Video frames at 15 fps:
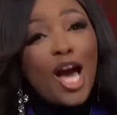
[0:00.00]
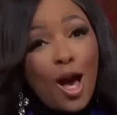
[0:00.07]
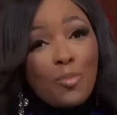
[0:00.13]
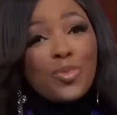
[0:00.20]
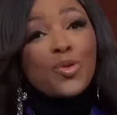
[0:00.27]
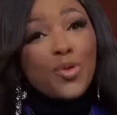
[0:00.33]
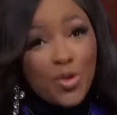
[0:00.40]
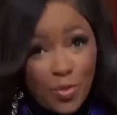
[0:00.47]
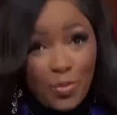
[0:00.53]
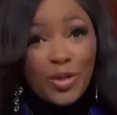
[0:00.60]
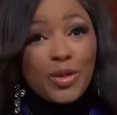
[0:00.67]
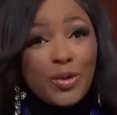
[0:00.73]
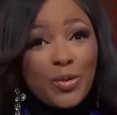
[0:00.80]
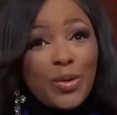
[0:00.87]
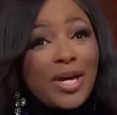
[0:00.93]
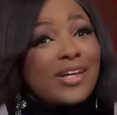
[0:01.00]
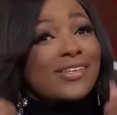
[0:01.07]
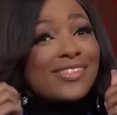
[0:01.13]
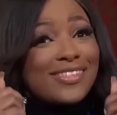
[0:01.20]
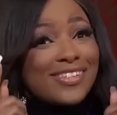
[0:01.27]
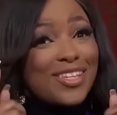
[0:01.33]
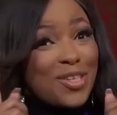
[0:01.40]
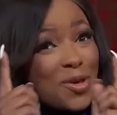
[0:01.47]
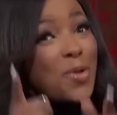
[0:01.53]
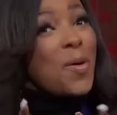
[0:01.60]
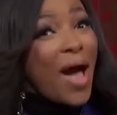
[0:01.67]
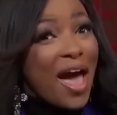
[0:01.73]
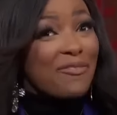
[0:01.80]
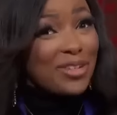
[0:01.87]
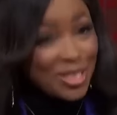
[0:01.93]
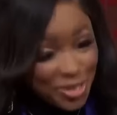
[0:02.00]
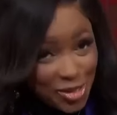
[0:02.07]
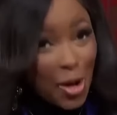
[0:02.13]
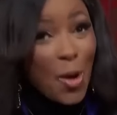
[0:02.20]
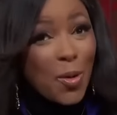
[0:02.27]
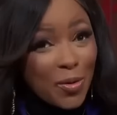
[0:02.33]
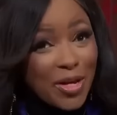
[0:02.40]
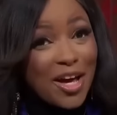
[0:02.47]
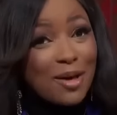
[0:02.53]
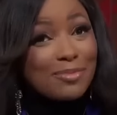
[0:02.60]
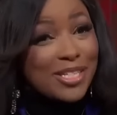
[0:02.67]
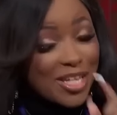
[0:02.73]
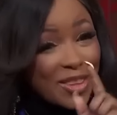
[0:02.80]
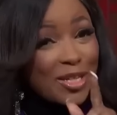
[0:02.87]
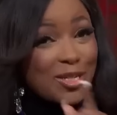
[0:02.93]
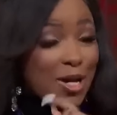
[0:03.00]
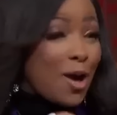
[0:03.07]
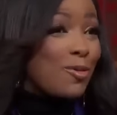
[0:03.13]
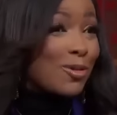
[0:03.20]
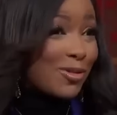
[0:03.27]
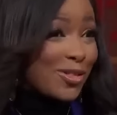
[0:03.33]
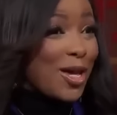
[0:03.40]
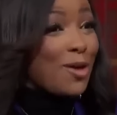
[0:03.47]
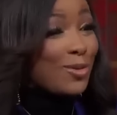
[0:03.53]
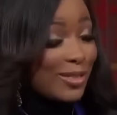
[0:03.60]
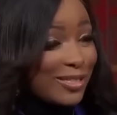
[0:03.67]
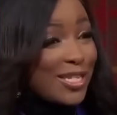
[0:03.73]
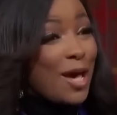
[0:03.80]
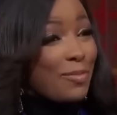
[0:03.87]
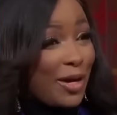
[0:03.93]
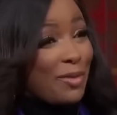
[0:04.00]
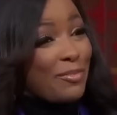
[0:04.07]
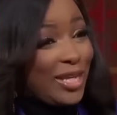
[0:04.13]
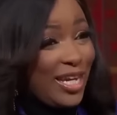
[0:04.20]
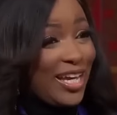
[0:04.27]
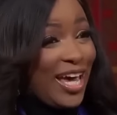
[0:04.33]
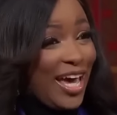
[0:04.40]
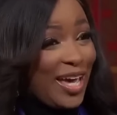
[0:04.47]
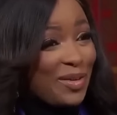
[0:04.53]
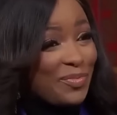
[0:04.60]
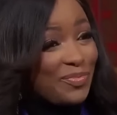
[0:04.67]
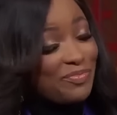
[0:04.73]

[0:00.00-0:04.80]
come through, boo, because you haven't shown up to the Doge subcommittee yet.